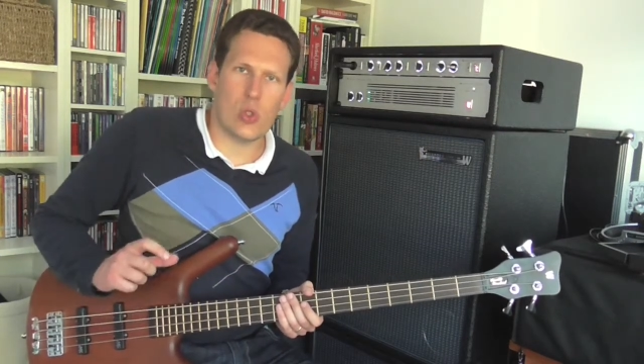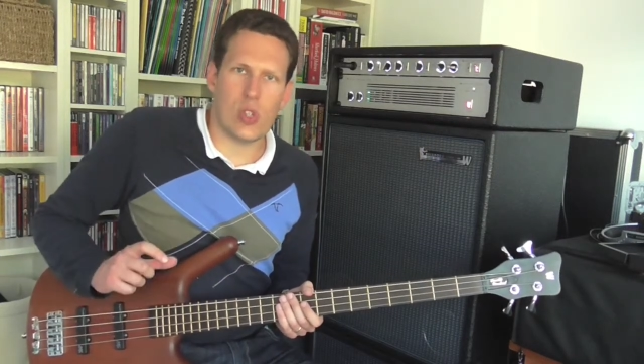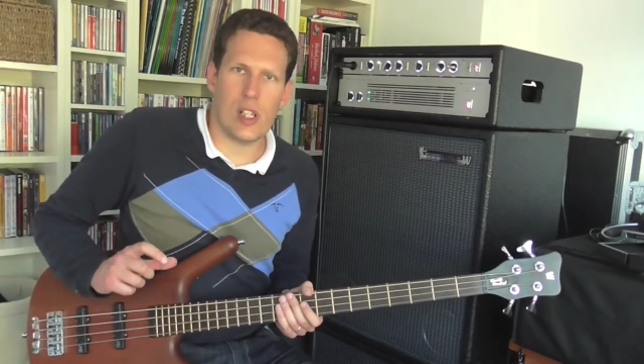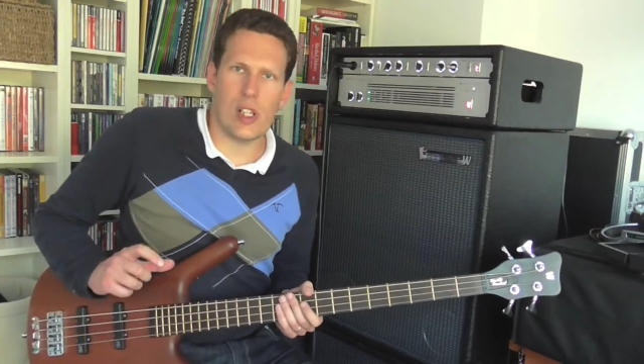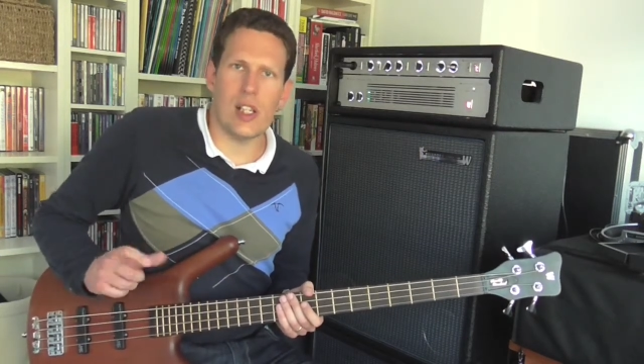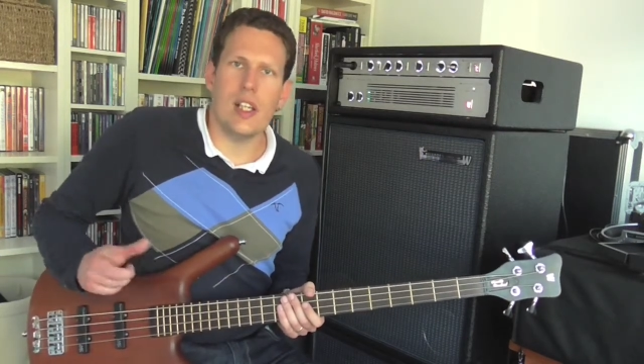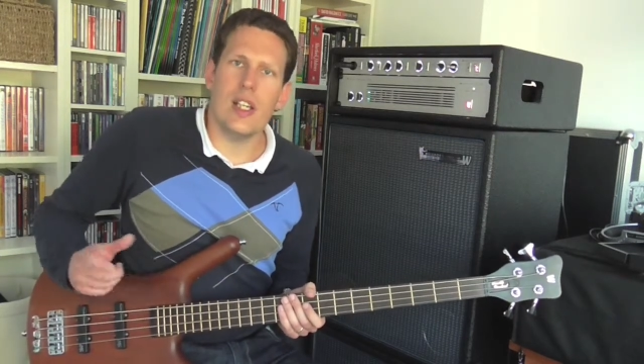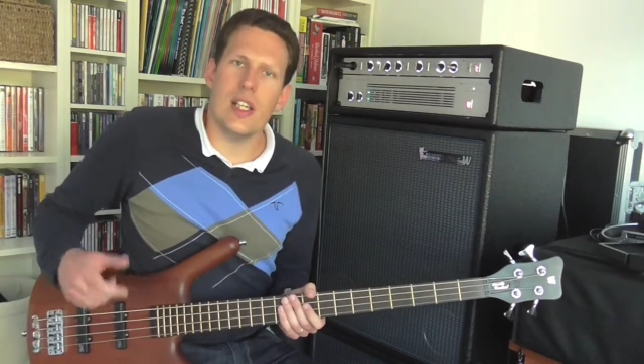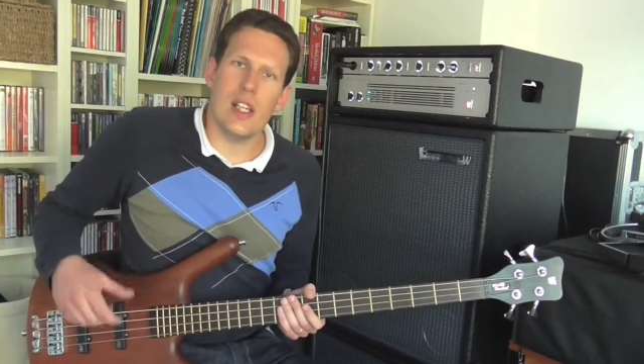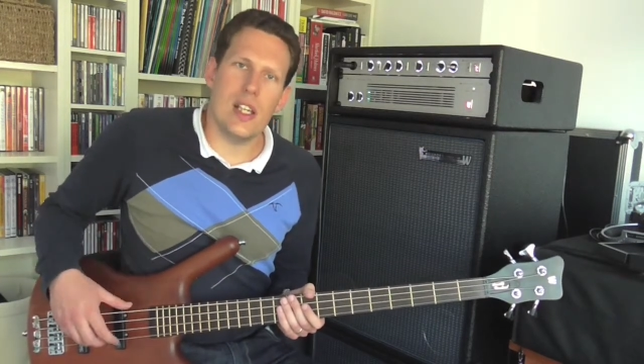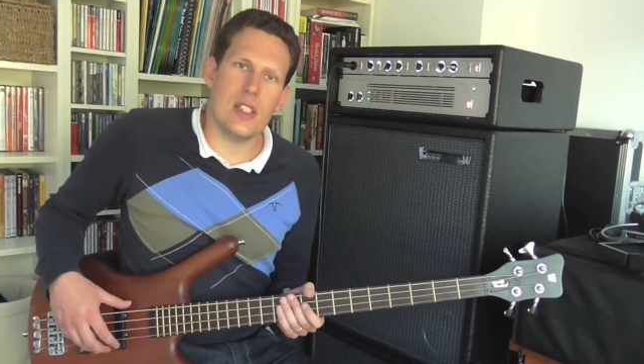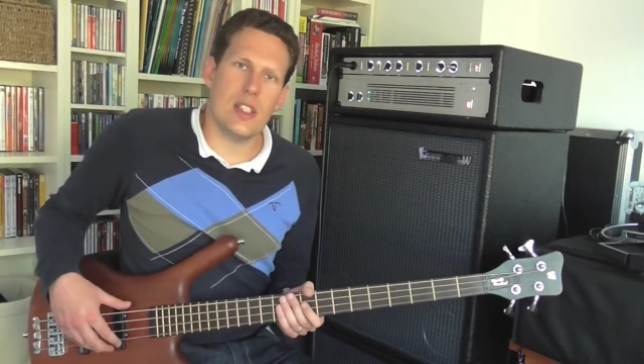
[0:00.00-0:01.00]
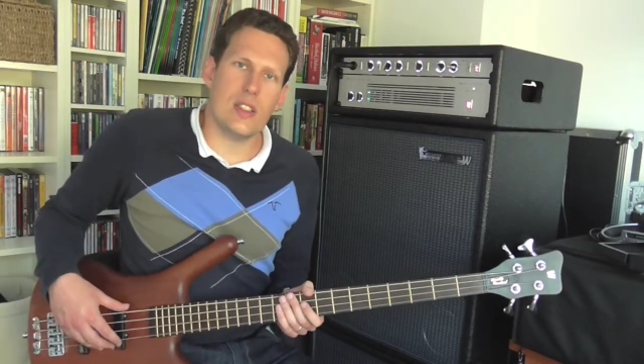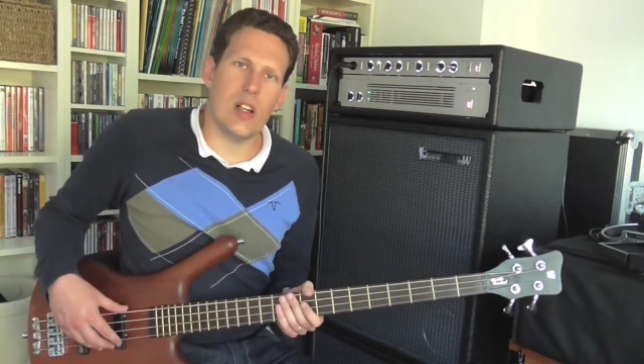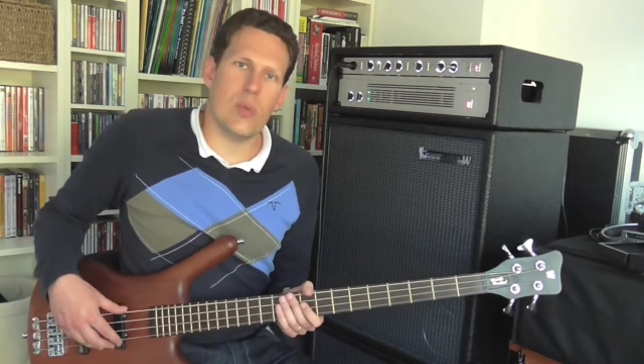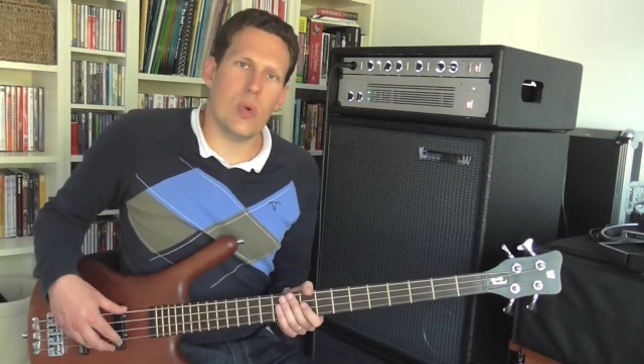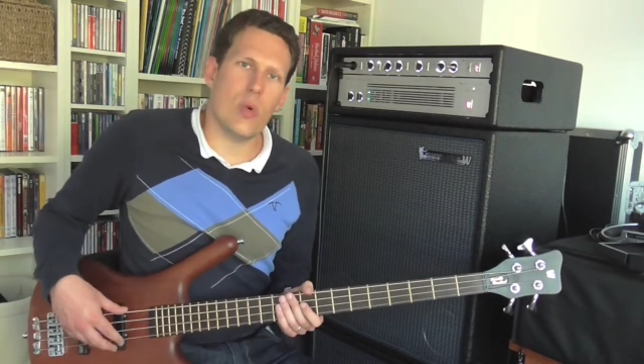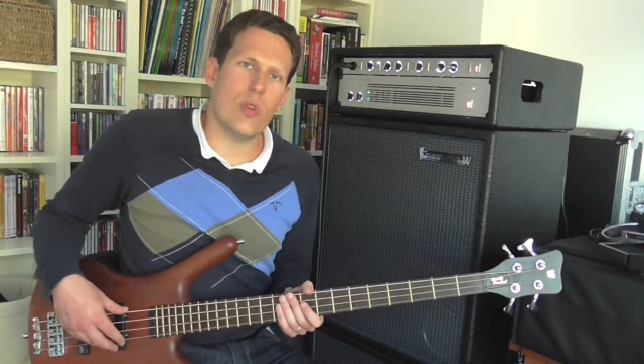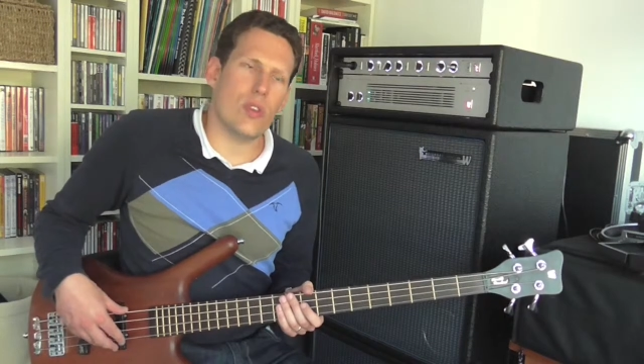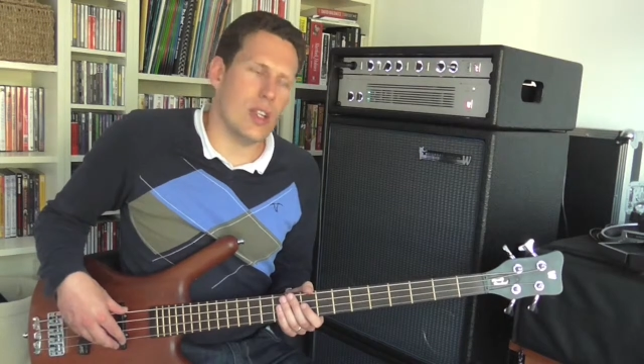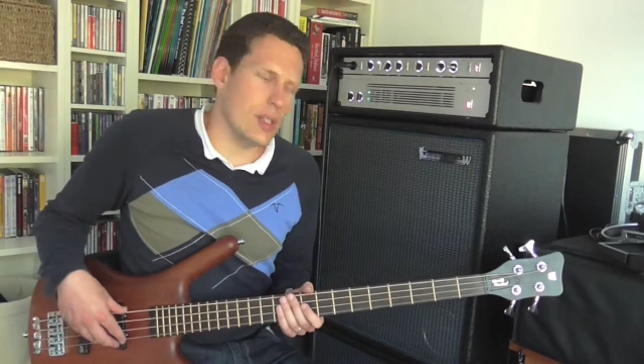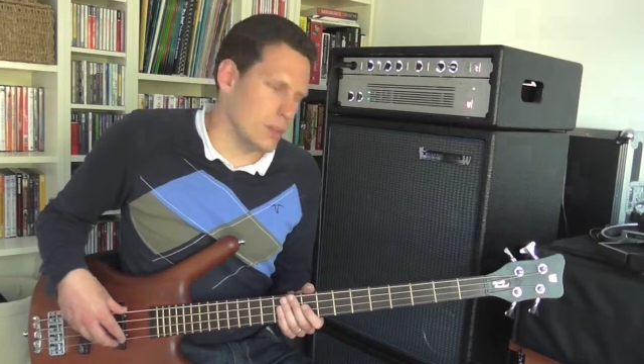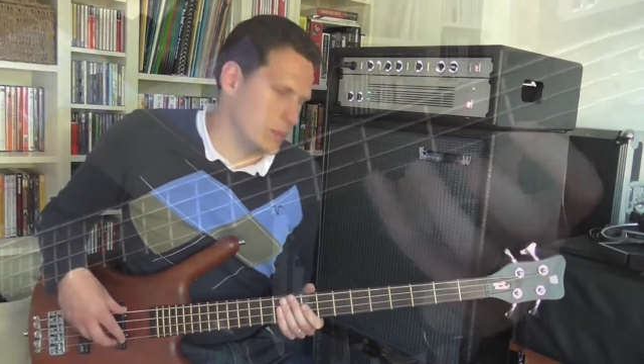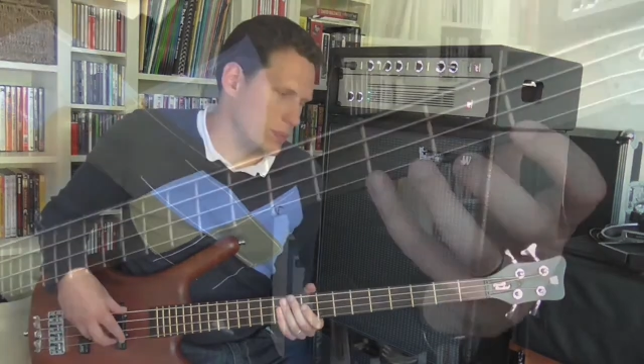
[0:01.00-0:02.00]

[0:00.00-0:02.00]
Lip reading: string. Here's example 3.